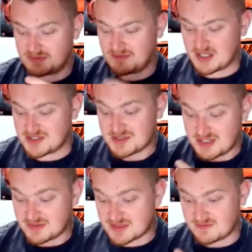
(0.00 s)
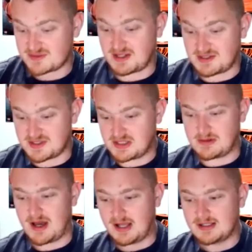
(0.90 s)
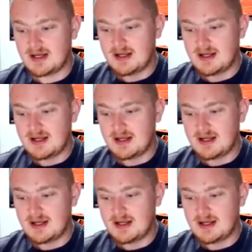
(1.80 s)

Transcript: various defensive sets that you got,